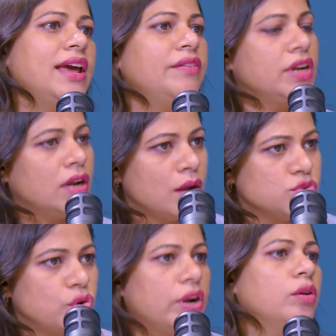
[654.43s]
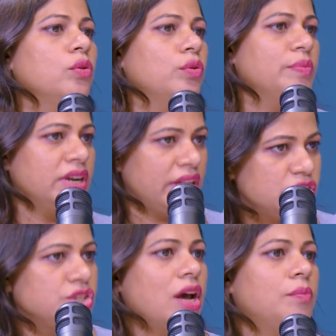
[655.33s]
that when it comes to recruitment,
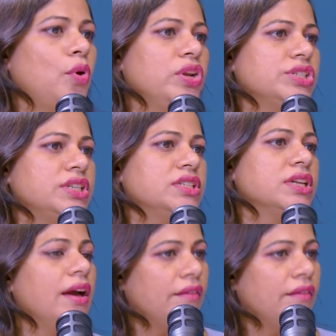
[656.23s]
HR policies,